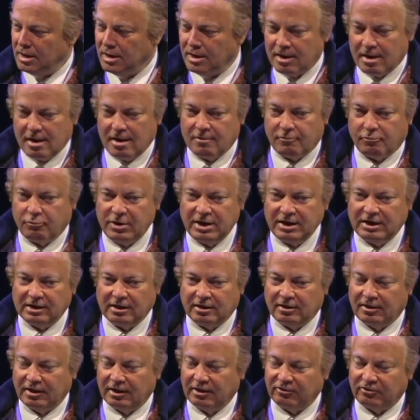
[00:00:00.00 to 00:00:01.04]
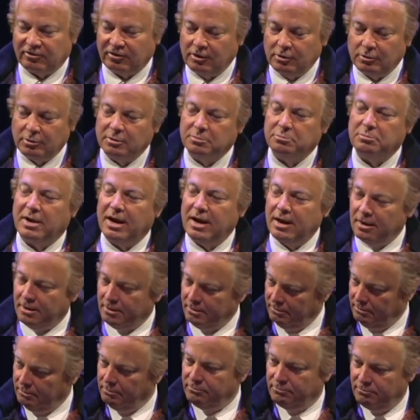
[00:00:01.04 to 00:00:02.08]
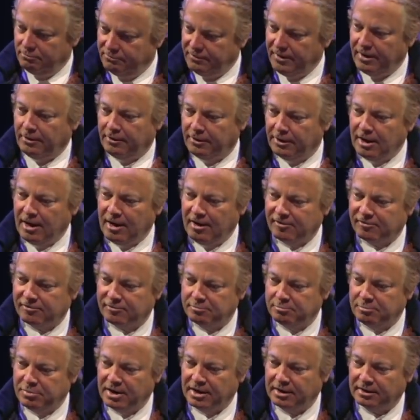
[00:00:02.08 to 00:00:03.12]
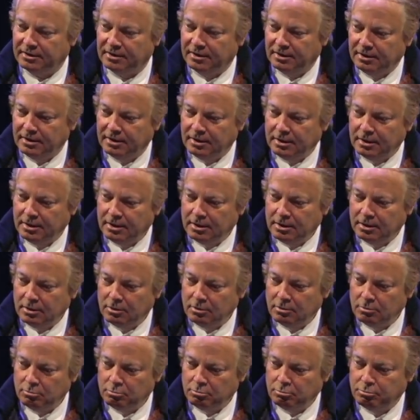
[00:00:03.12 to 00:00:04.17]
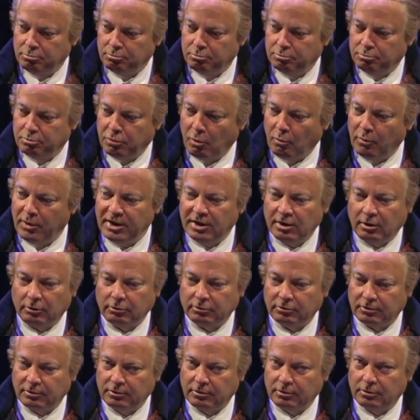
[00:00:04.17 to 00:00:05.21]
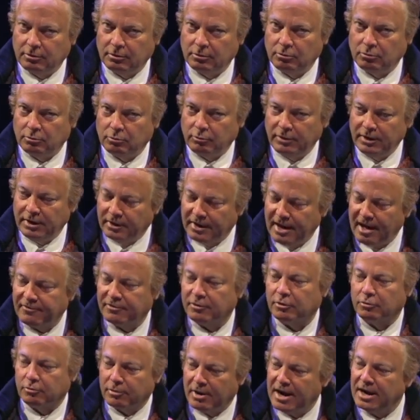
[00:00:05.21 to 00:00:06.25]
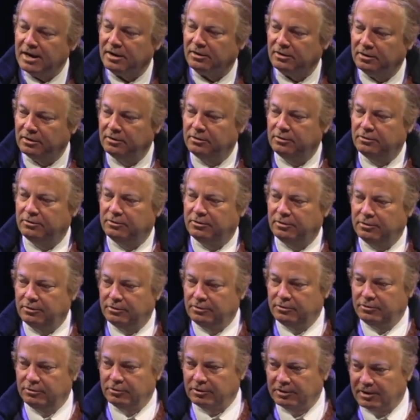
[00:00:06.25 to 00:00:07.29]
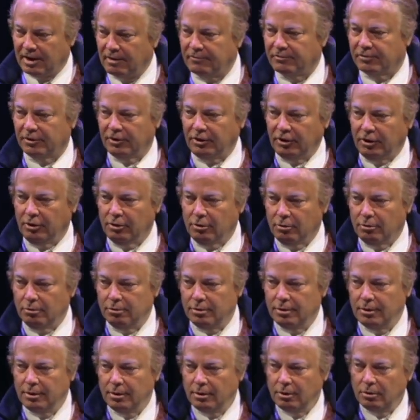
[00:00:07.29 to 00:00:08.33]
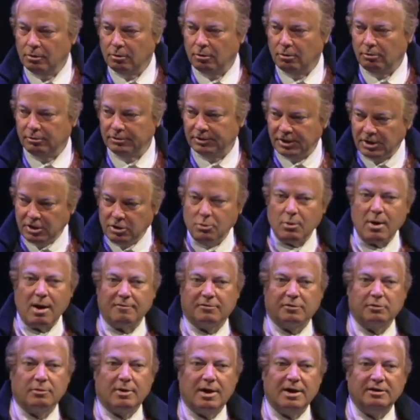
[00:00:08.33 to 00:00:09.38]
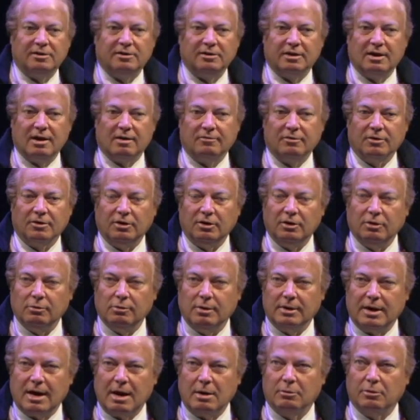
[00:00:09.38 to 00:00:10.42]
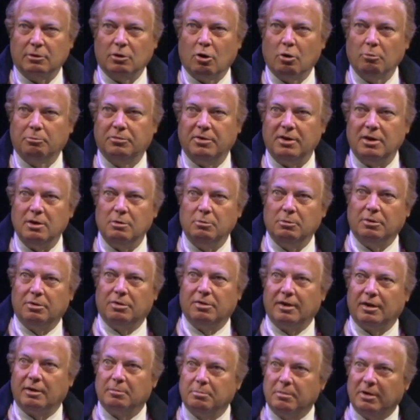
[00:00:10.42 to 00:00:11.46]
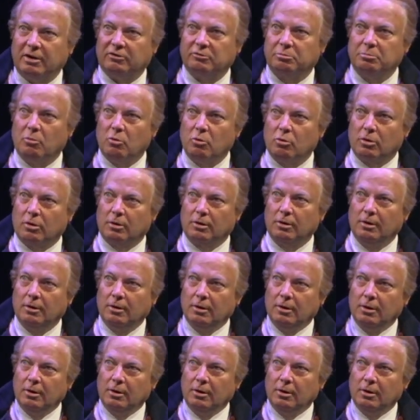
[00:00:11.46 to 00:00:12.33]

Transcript: If we did things that you admire, fair enough, but we don't have a right to govern you. Only you have a right to govern you, and I would hope that you would think much more